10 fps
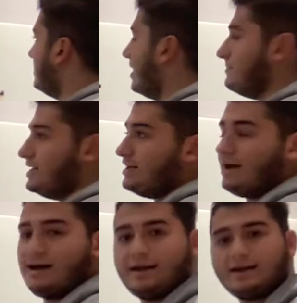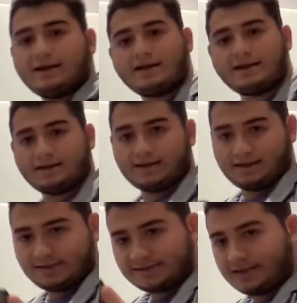I mean,
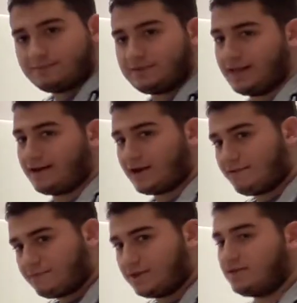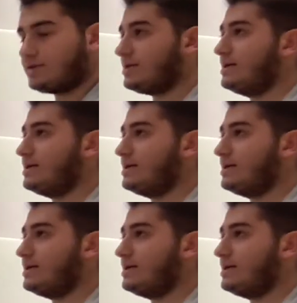they are happening